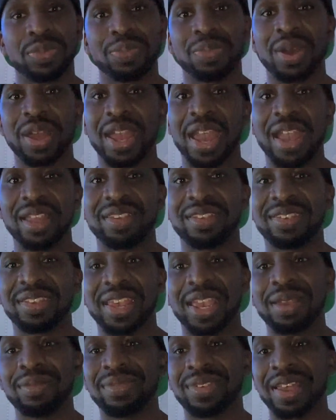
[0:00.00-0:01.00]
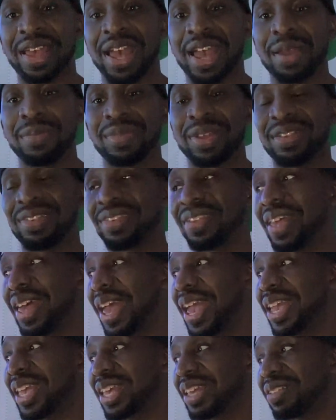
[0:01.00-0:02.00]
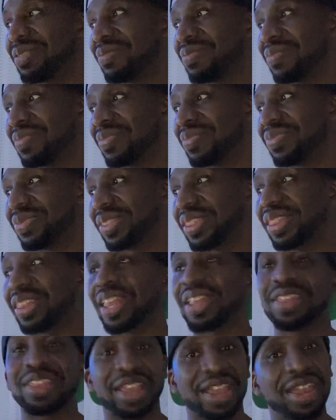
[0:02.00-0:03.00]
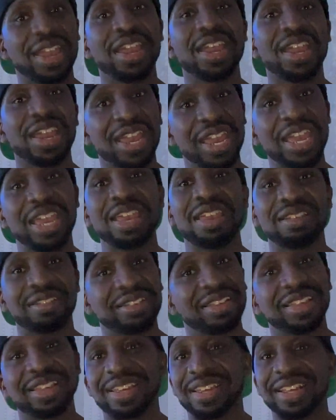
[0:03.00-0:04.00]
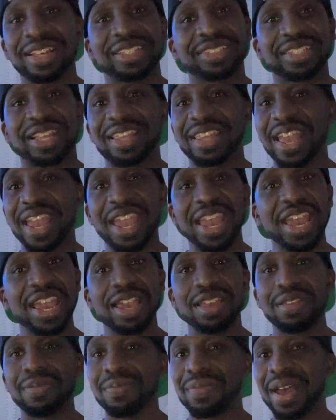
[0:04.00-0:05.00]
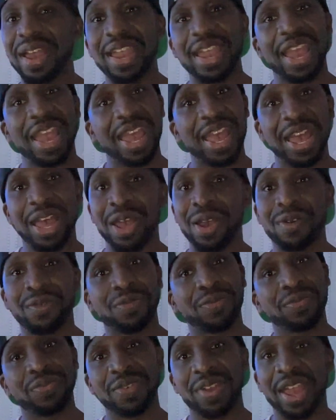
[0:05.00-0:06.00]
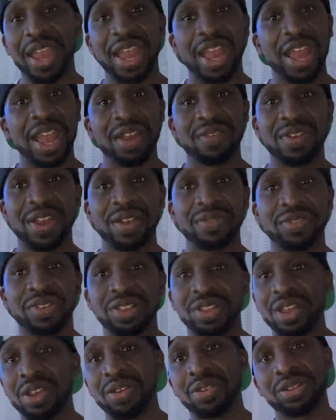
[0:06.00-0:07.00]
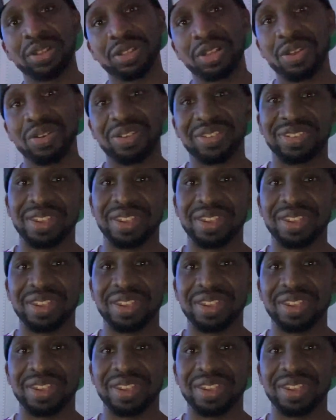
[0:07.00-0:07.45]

But at the same time, it's like they might have a little